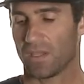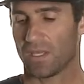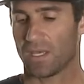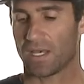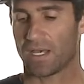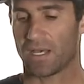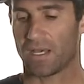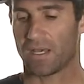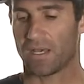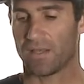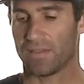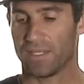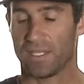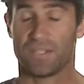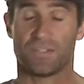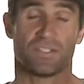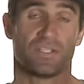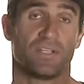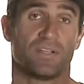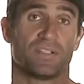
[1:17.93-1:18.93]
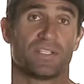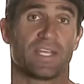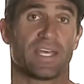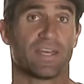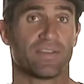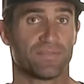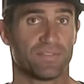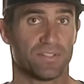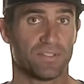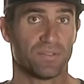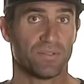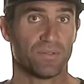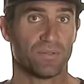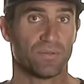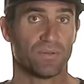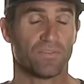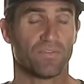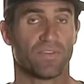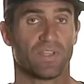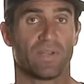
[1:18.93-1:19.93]
the engineers have
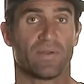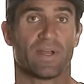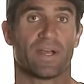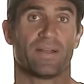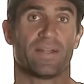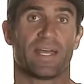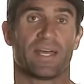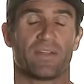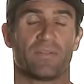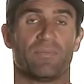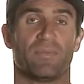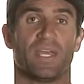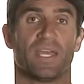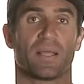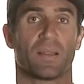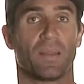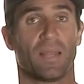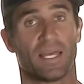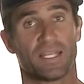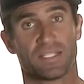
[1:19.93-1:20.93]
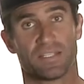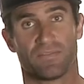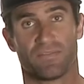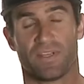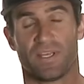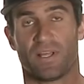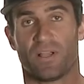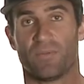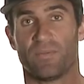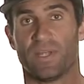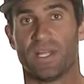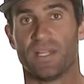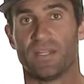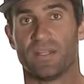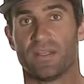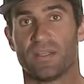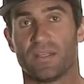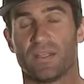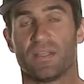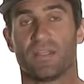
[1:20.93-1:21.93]
to figure out how to make less of a helmet
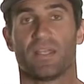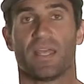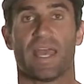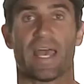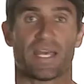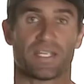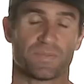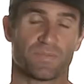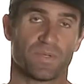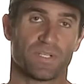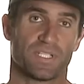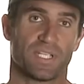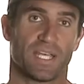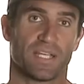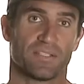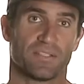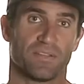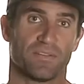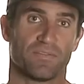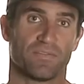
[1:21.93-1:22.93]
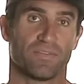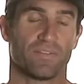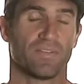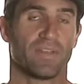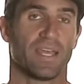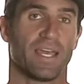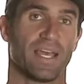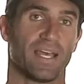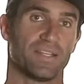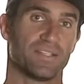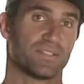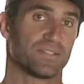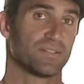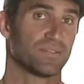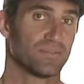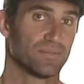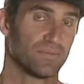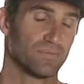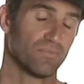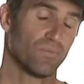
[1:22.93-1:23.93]
as protective as
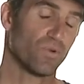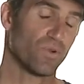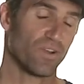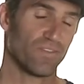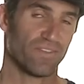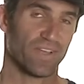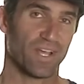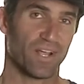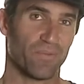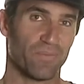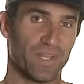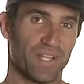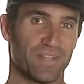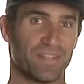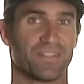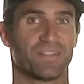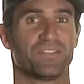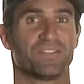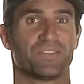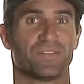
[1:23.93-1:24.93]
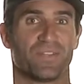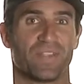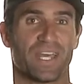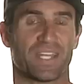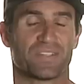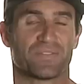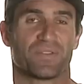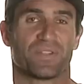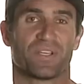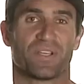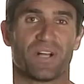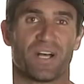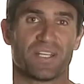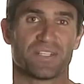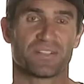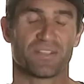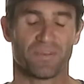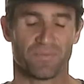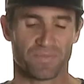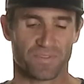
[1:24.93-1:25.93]
more of a helmet. So that's where the
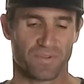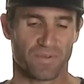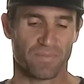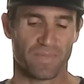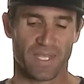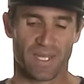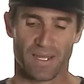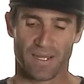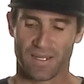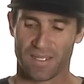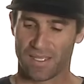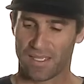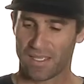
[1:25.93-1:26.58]
cost comes from there.